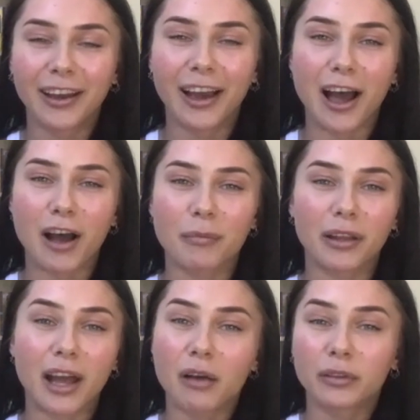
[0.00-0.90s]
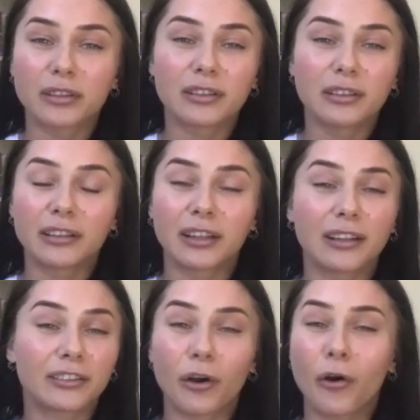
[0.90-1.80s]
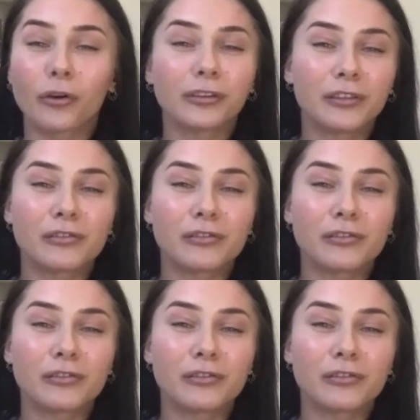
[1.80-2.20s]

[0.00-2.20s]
And that's the only